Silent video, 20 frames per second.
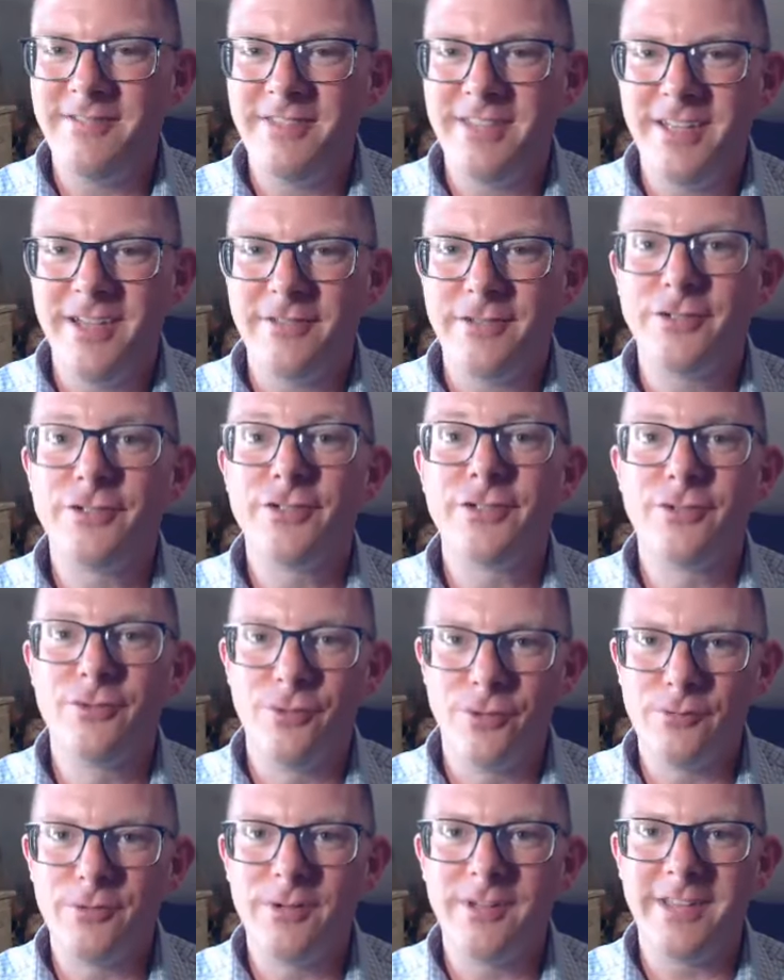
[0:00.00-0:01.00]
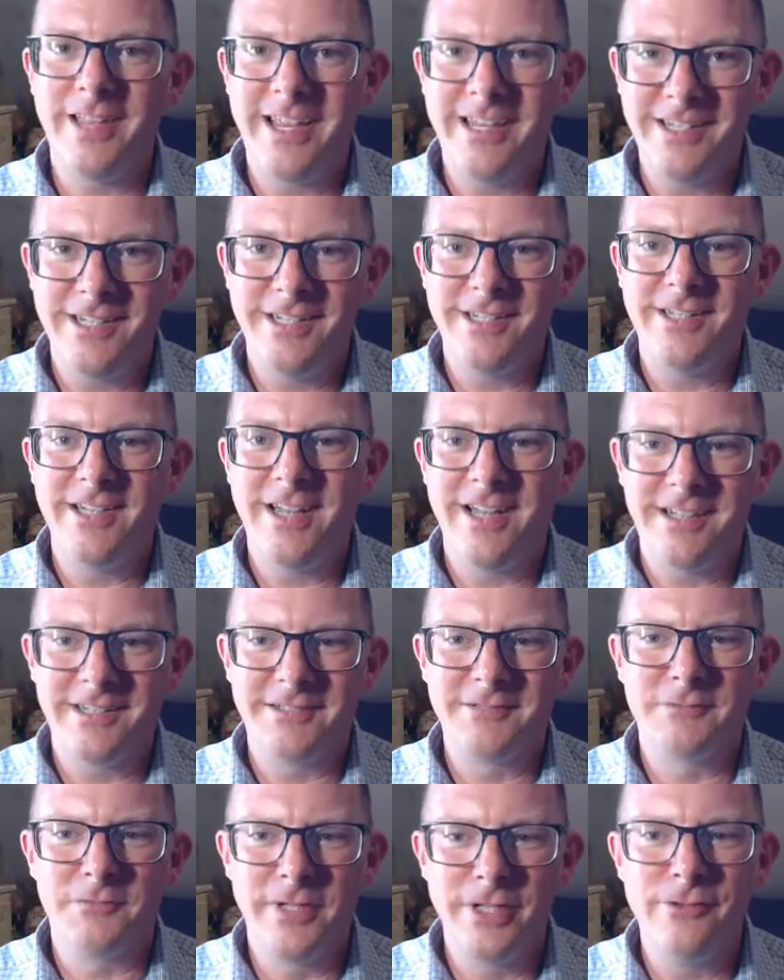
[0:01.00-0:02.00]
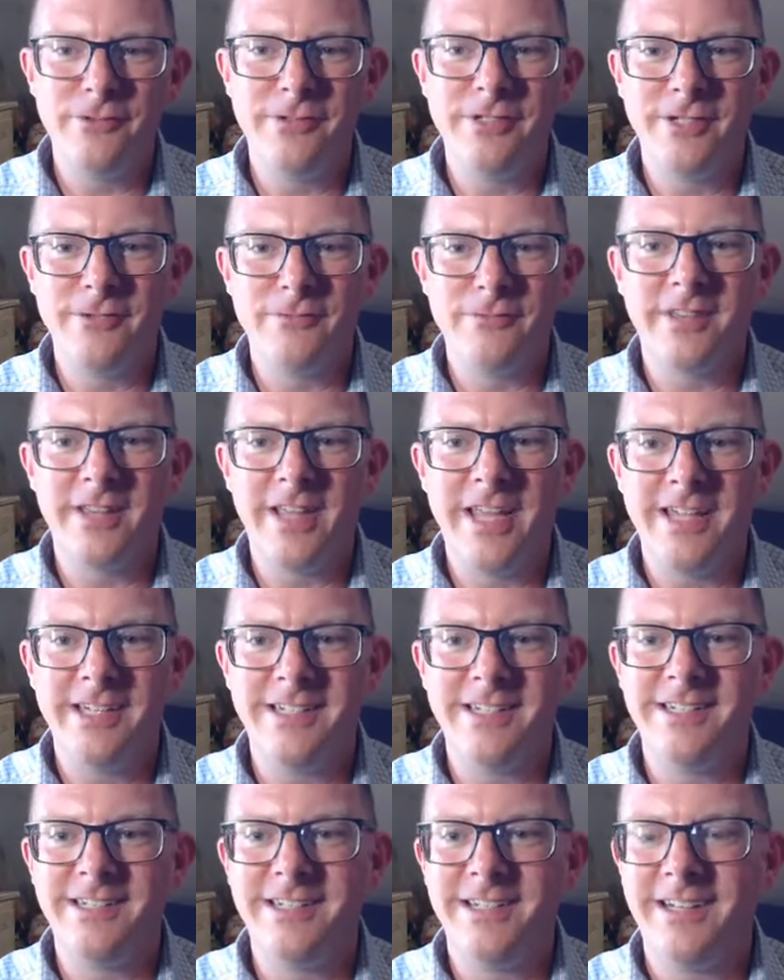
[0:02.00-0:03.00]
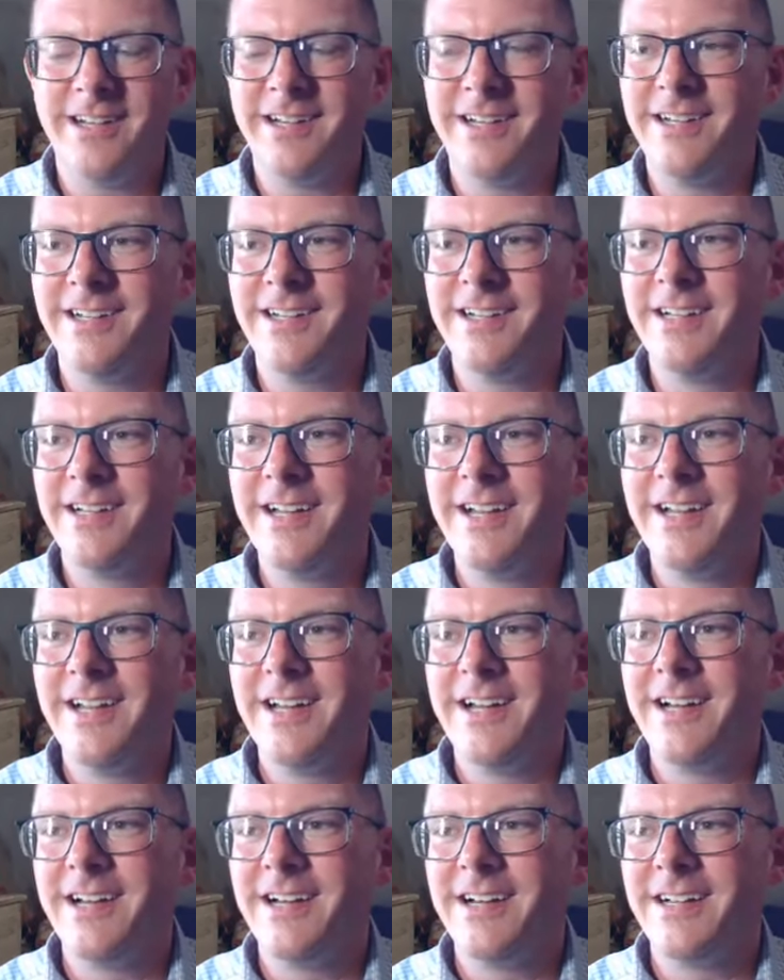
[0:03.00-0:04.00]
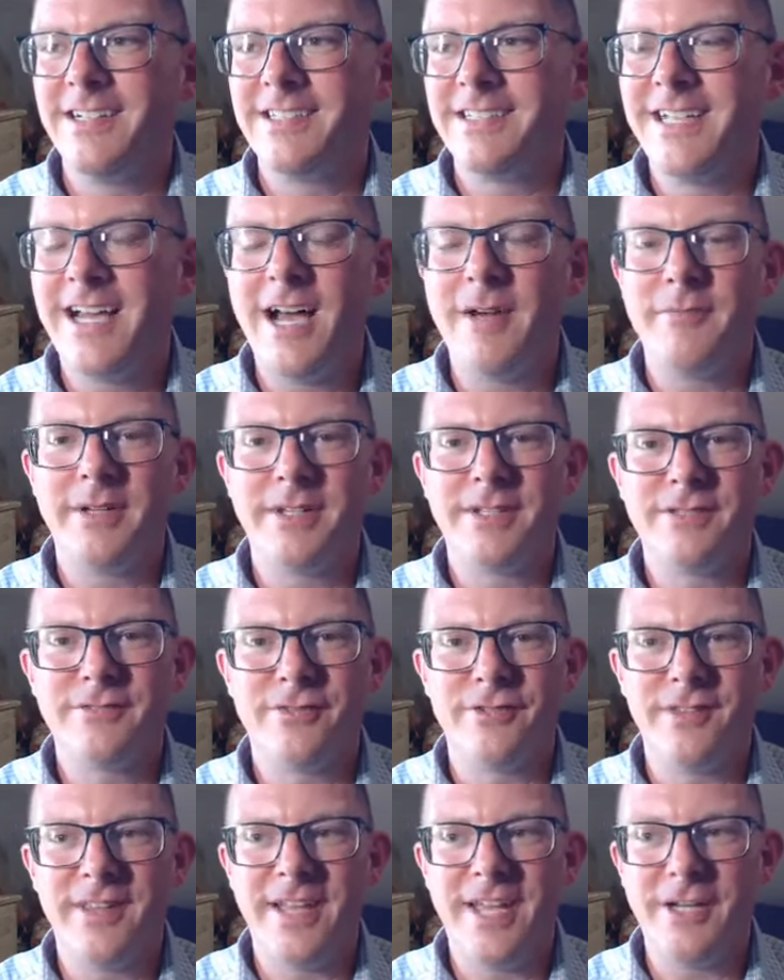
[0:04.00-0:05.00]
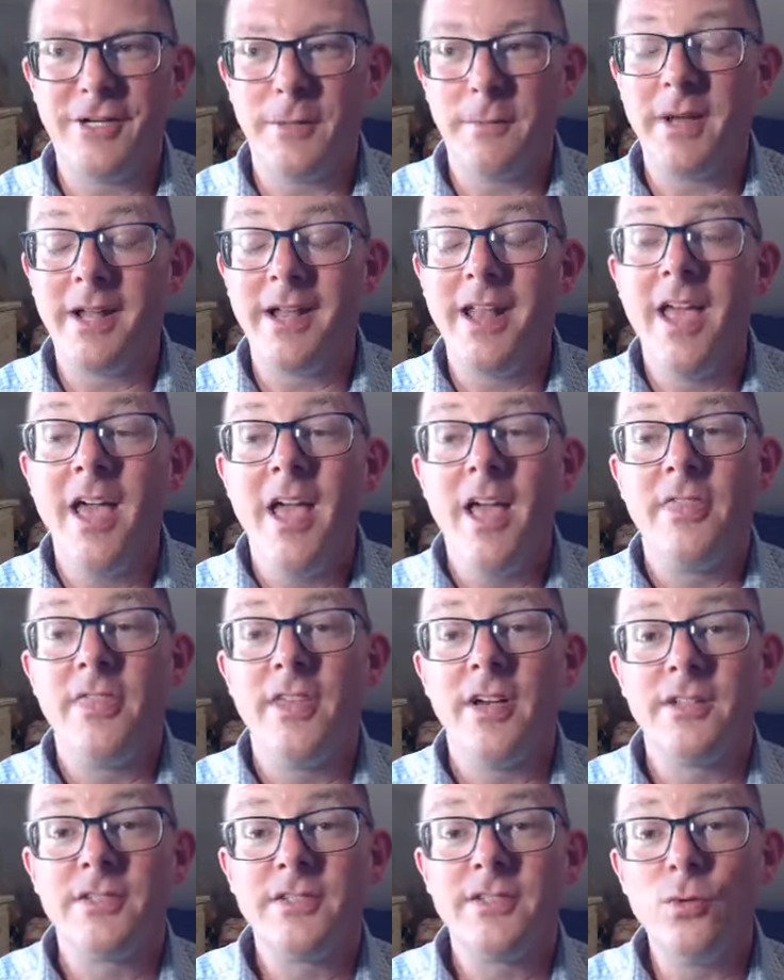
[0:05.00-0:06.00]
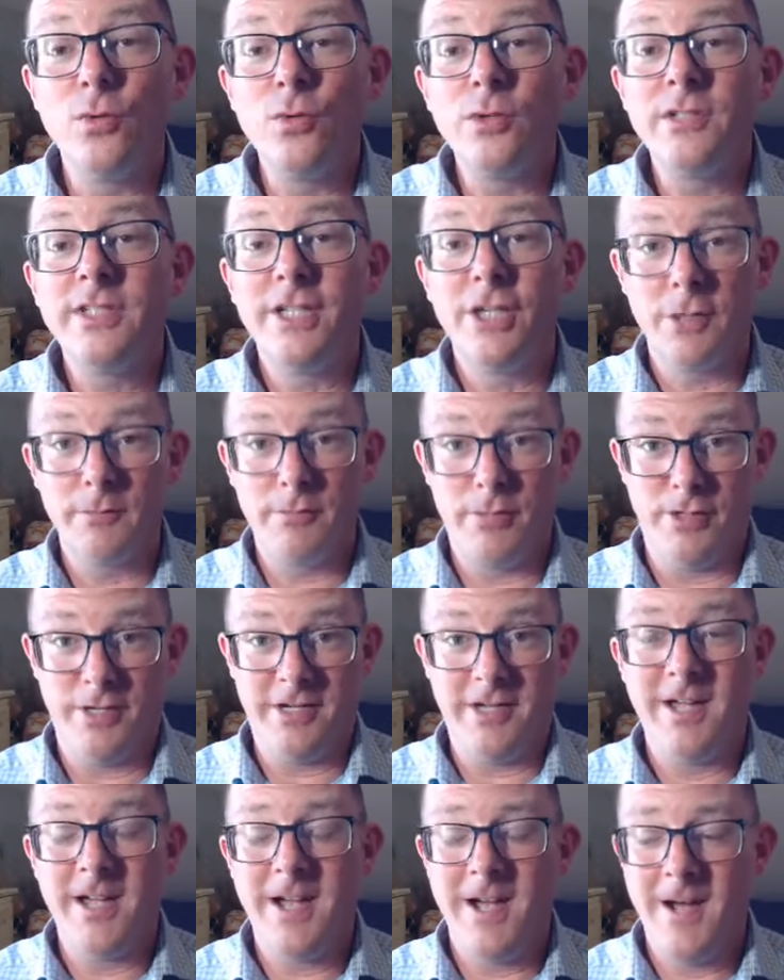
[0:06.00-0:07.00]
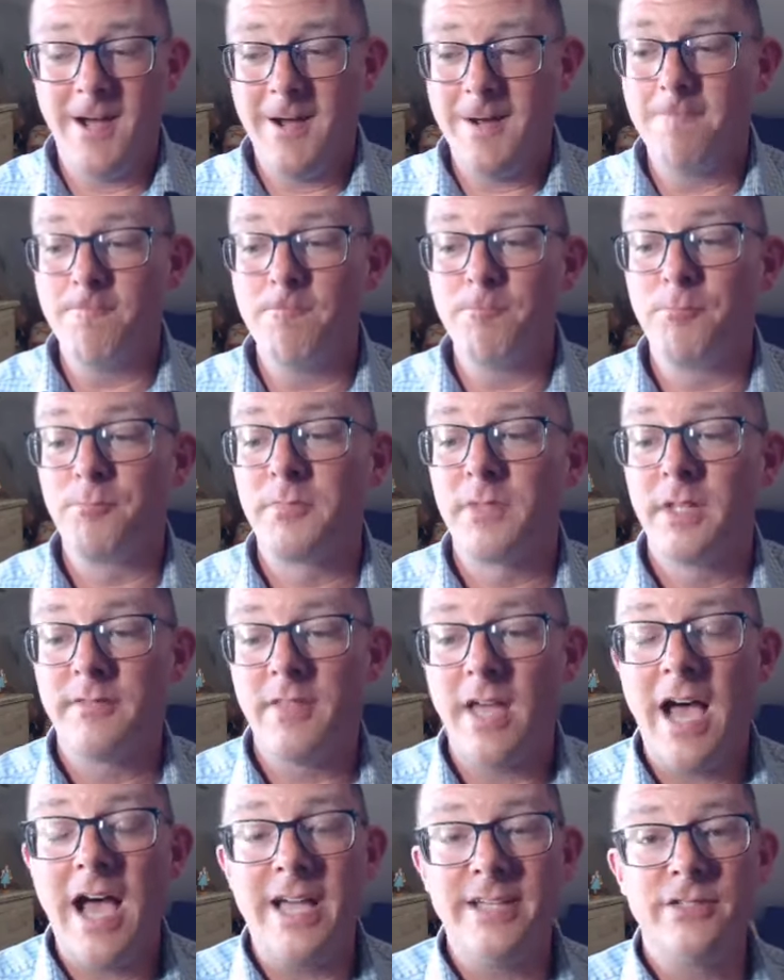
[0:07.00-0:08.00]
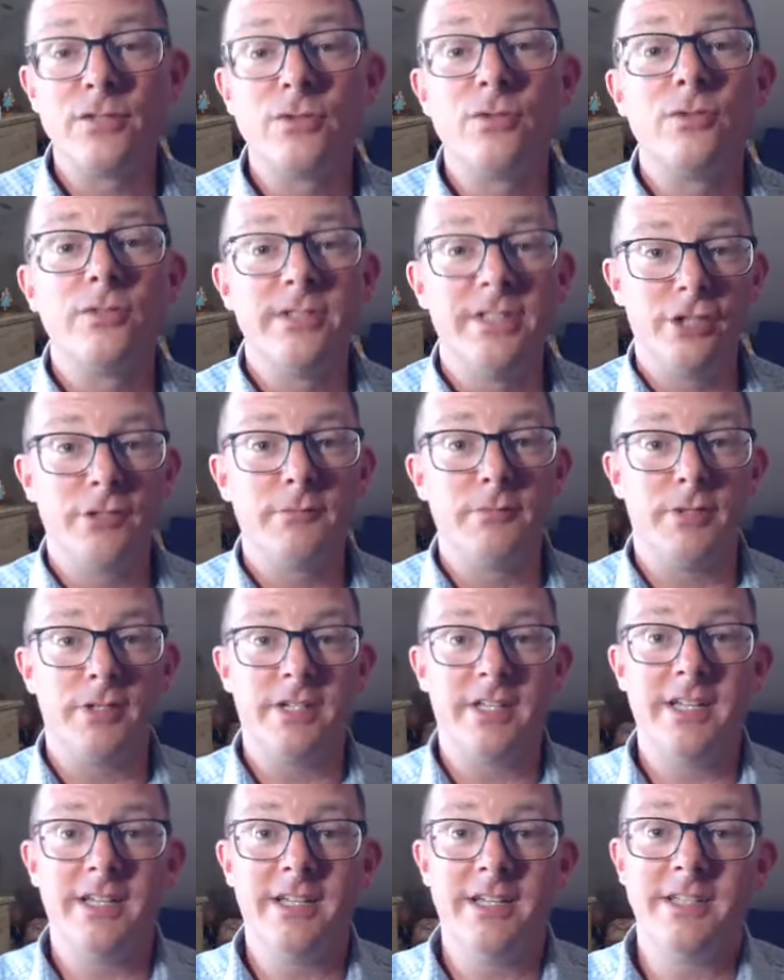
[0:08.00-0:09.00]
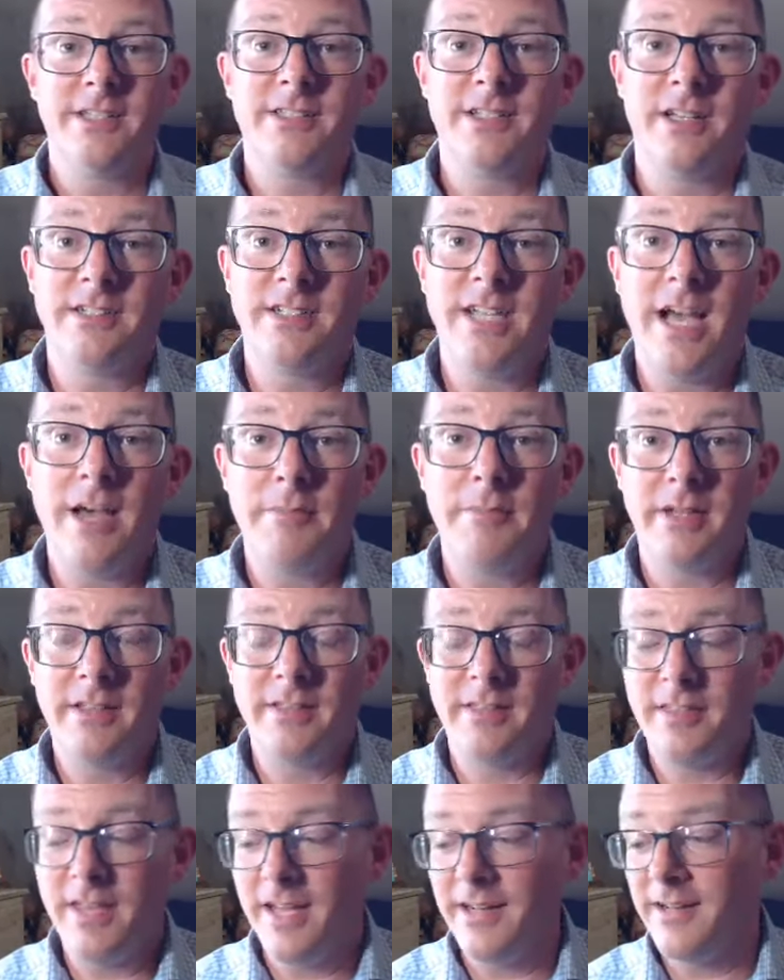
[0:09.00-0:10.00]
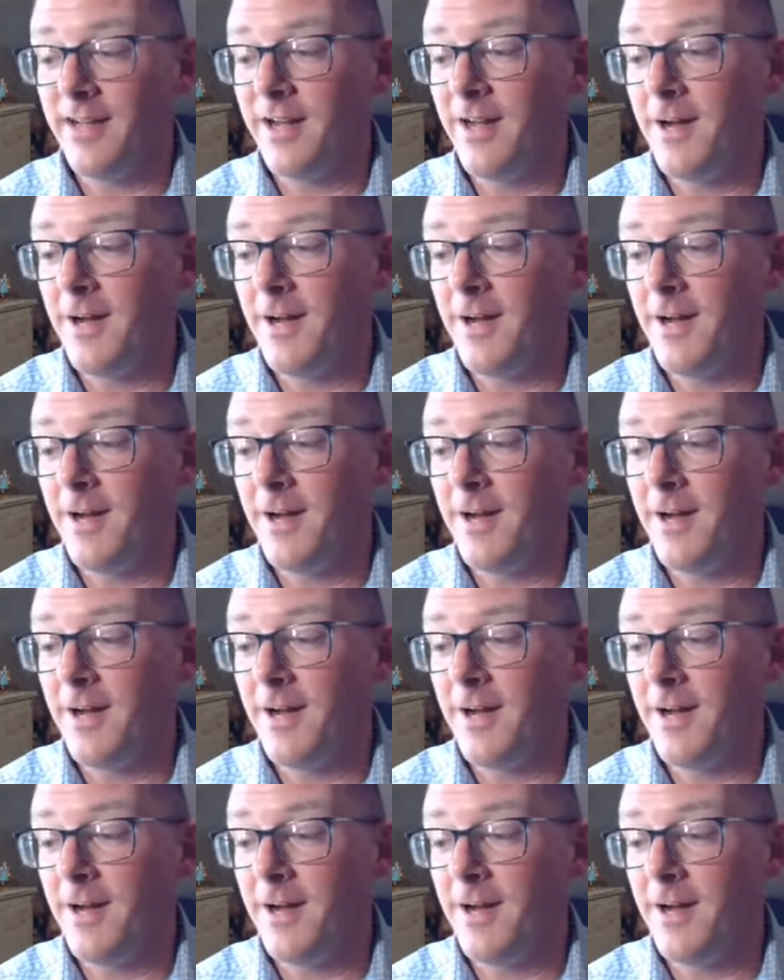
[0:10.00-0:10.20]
the other school-related, reunion-related topics for later. But the school yearbook, the high school yearbook, is a topic that